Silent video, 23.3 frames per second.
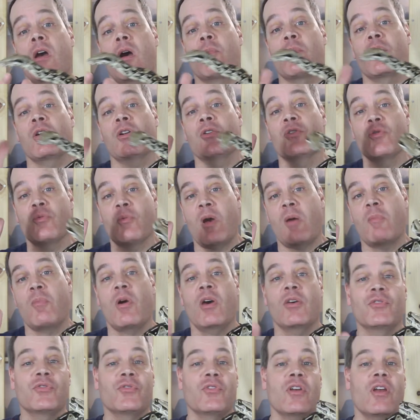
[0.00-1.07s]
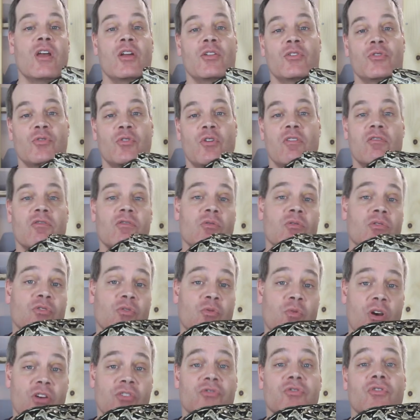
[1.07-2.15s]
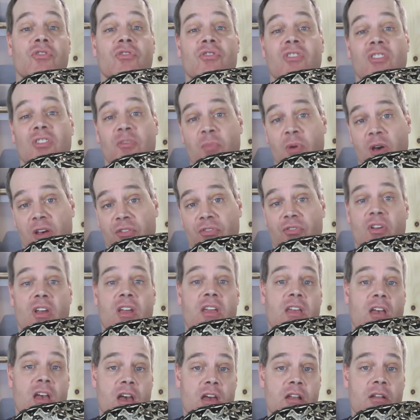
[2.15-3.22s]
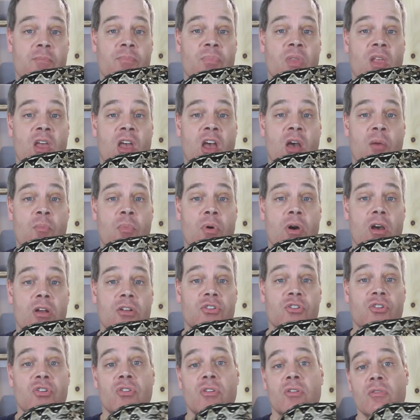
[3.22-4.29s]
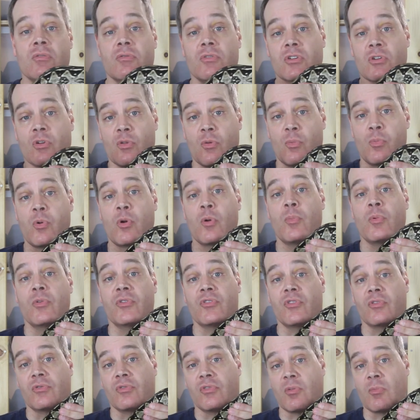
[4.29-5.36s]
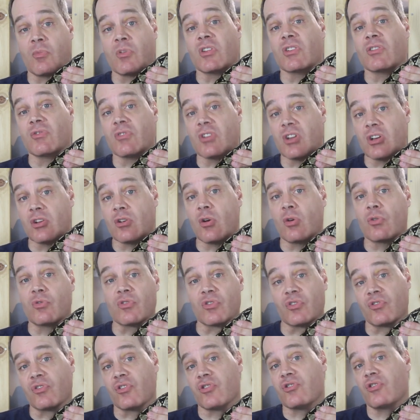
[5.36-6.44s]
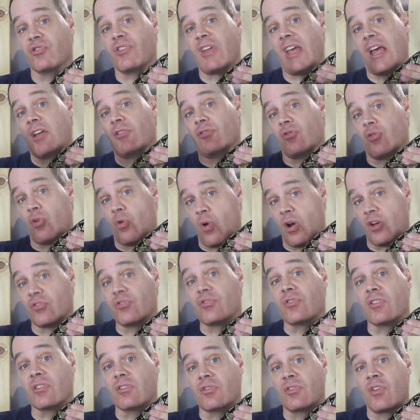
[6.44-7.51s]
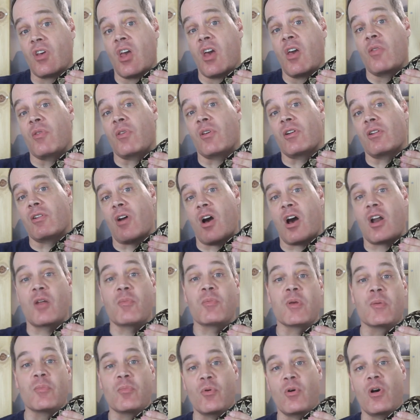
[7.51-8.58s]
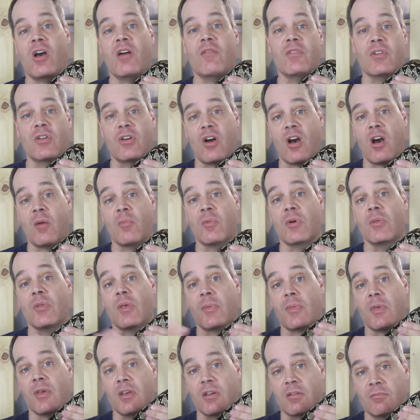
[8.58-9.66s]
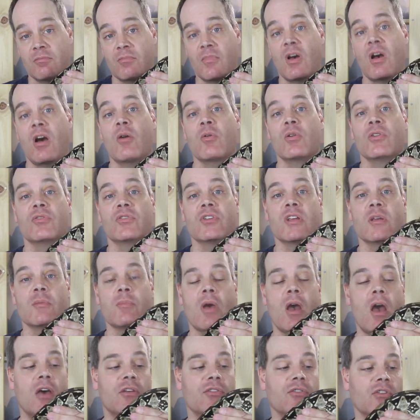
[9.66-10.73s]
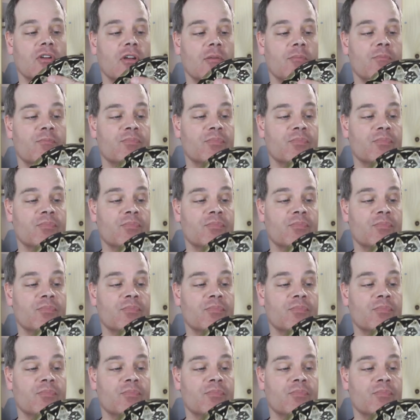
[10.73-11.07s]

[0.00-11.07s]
I'm gonna do my best to answer everyone's questions as best I can. But you know, the purpose of some of these videos is to just answer questions that a lot of people have in common that they always keep asking.